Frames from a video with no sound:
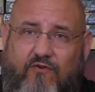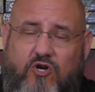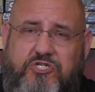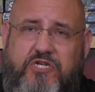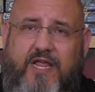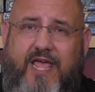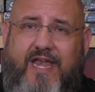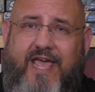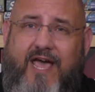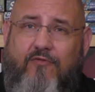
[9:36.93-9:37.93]
version
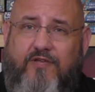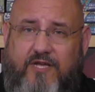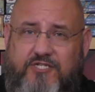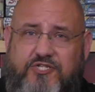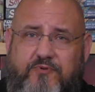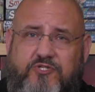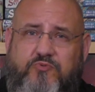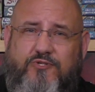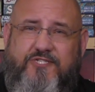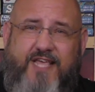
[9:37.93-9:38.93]
and how the
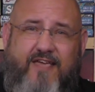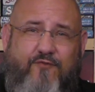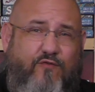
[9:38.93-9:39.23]
customers will save